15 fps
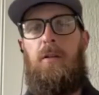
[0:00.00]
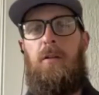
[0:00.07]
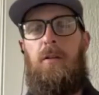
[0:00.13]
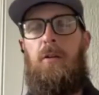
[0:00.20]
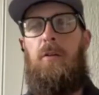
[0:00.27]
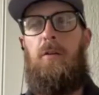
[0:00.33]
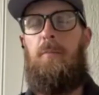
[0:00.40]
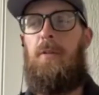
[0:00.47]

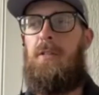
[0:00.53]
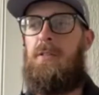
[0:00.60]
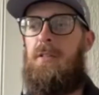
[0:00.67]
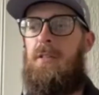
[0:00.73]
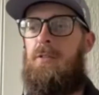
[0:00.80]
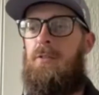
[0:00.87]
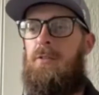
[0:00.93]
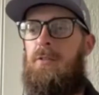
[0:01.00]
Oh, that makes
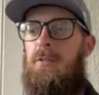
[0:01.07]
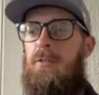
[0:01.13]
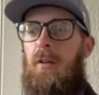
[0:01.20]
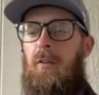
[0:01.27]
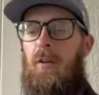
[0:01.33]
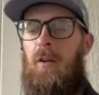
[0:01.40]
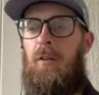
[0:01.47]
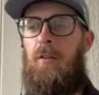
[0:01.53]
sense. So yeah, a
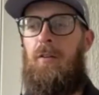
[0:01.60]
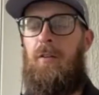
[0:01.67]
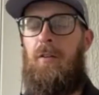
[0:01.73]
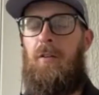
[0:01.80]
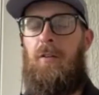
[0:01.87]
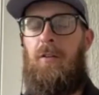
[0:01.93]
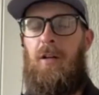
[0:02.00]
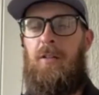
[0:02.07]

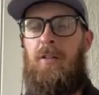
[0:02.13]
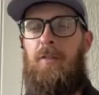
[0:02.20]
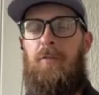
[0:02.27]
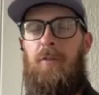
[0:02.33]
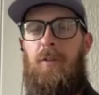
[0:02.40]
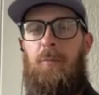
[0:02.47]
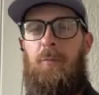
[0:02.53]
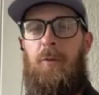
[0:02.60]
lot
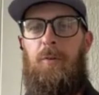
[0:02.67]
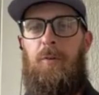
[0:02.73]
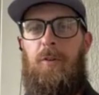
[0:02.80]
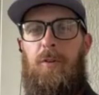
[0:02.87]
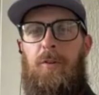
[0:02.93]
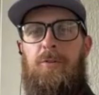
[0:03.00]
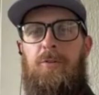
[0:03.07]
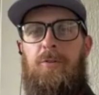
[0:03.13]
different than what we're
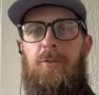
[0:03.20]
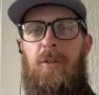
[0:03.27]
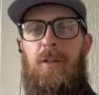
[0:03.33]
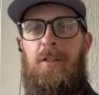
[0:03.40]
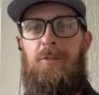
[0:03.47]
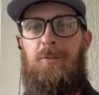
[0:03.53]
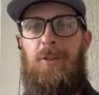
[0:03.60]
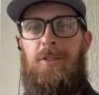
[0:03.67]
used to
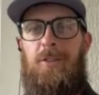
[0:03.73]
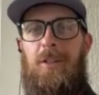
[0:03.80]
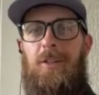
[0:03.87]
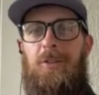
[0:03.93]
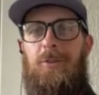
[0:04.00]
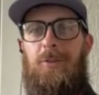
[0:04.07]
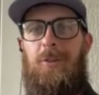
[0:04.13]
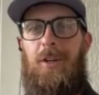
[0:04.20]
as
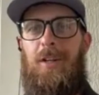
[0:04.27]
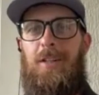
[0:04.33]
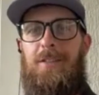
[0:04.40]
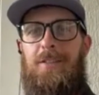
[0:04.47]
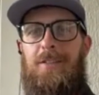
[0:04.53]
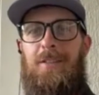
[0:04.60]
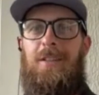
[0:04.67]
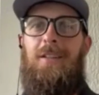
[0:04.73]
residential guys.